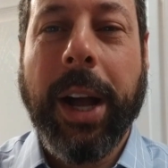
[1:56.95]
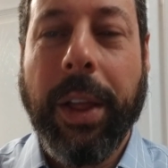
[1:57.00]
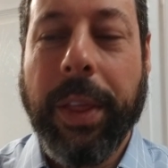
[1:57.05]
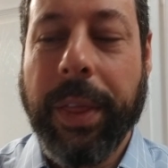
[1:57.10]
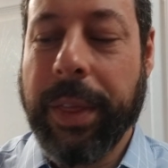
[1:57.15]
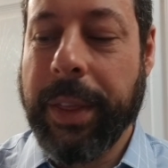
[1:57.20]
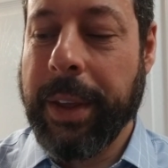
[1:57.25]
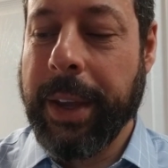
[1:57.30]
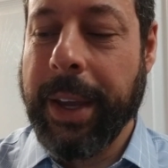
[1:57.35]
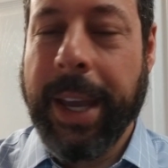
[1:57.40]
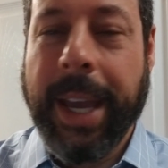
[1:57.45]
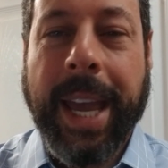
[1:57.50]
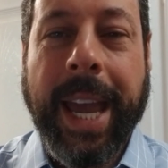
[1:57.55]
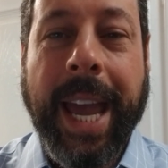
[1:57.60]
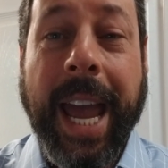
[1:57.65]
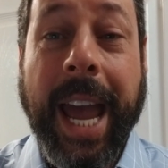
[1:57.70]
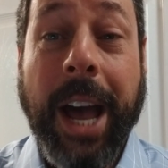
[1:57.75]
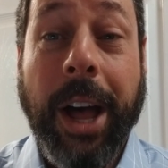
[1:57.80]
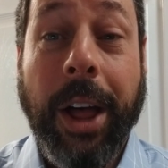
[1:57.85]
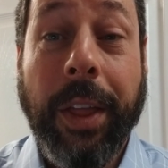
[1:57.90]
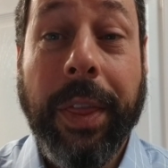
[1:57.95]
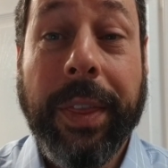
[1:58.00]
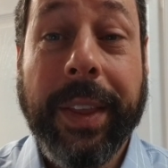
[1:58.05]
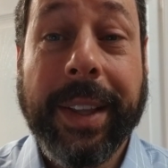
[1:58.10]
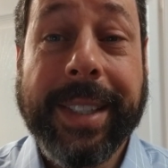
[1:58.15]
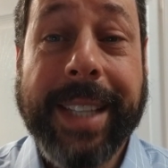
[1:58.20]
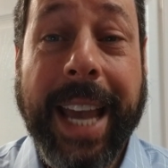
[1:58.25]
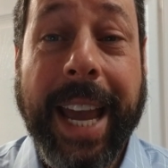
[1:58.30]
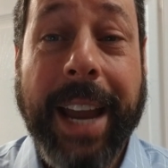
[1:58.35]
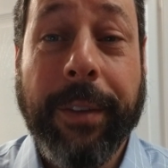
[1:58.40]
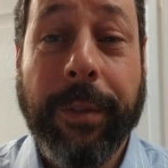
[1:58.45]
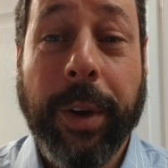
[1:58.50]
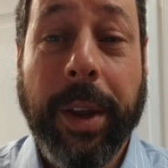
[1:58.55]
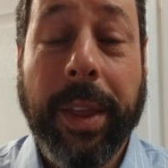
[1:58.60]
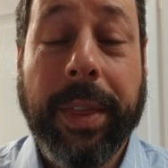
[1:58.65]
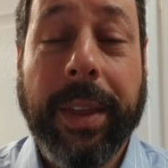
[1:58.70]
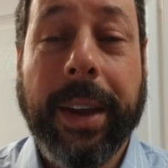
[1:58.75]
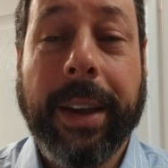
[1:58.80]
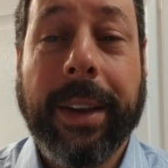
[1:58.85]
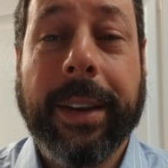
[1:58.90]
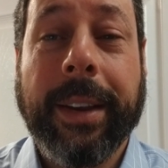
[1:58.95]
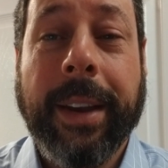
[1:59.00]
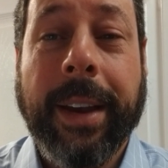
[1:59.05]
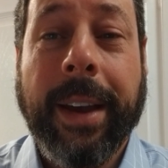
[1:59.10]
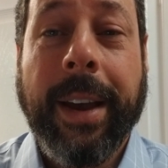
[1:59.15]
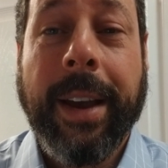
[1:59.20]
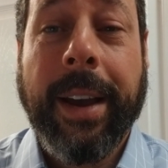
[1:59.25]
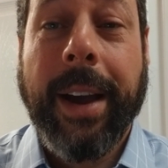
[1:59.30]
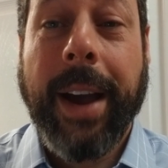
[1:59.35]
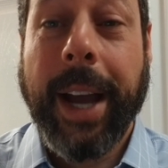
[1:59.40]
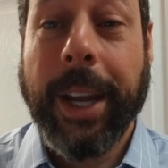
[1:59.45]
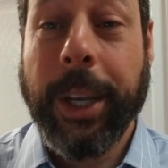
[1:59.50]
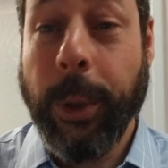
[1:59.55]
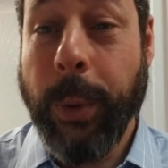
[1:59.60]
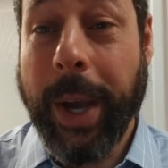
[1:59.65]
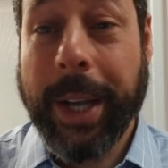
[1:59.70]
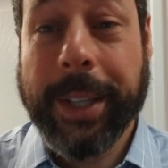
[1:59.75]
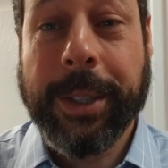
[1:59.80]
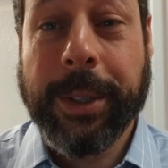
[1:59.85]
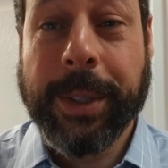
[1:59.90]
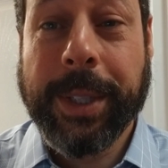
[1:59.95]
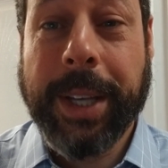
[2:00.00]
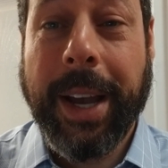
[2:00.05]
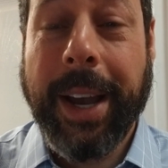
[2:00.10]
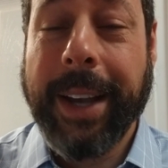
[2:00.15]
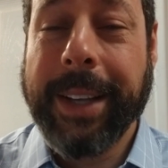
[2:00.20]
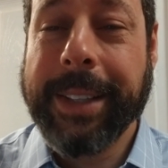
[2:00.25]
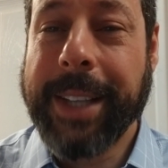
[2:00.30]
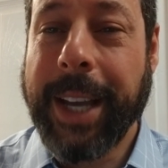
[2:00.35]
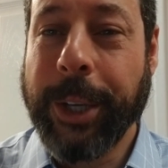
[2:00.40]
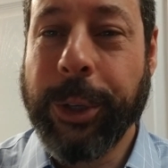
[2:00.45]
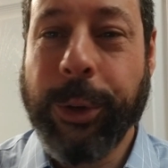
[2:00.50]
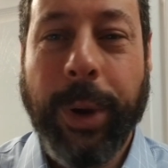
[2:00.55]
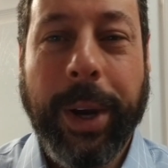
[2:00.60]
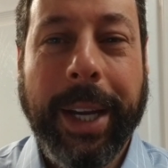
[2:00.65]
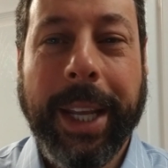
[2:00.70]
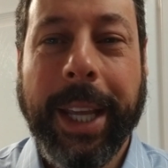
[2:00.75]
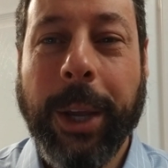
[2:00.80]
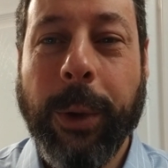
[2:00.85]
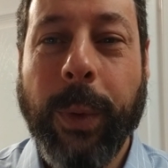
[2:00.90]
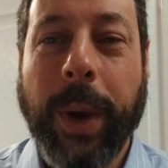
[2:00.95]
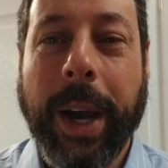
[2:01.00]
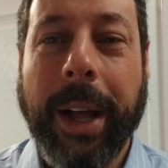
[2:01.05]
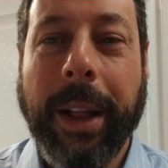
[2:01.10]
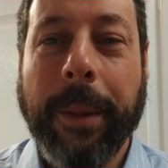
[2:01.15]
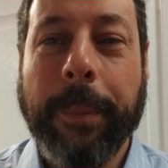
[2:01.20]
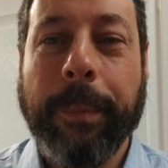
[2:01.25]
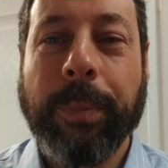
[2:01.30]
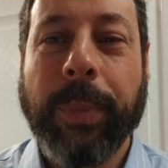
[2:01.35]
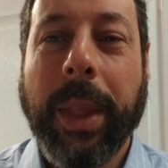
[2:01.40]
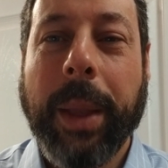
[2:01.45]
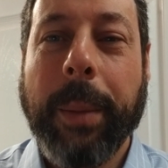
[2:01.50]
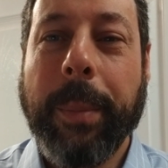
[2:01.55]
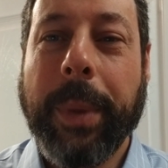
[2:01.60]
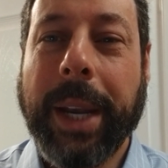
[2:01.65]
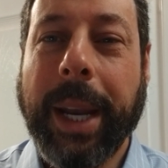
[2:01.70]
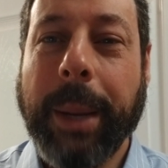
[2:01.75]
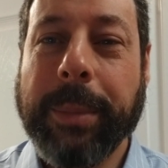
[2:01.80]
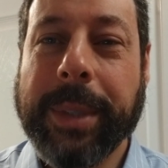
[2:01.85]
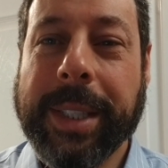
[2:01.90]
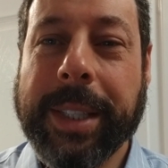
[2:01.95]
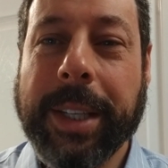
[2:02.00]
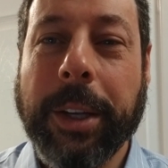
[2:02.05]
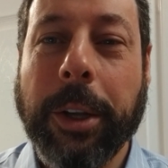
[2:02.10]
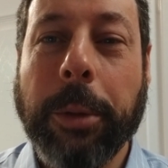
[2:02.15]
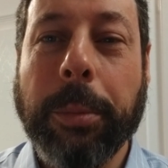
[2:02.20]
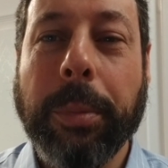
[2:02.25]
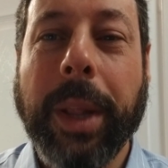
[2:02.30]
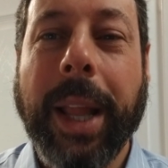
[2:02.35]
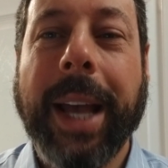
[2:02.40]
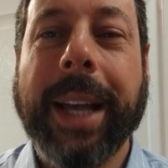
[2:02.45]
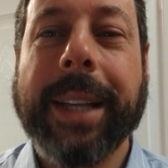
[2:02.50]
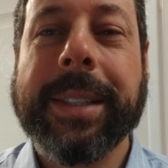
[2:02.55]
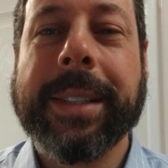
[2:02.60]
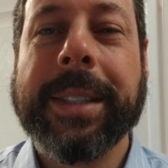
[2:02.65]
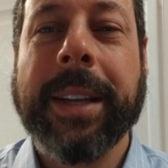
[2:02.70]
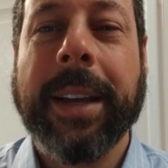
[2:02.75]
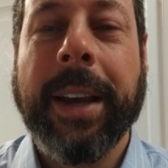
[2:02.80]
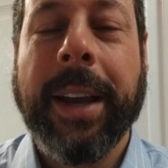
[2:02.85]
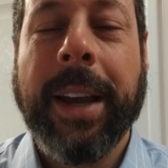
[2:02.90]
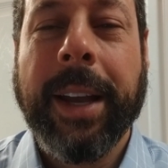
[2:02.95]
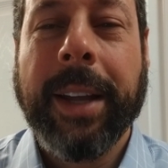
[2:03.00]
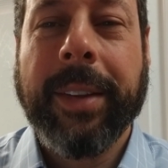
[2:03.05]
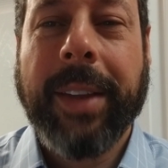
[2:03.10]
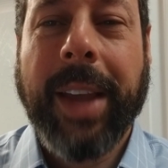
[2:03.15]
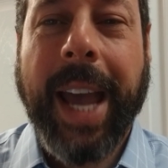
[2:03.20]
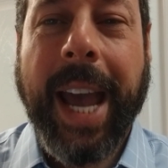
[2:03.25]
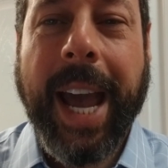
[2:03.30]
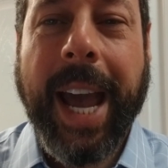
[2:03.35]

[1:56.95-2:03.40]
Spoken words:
health. Health is everything. I do exercise, I try to eat well, but I'm still blessed to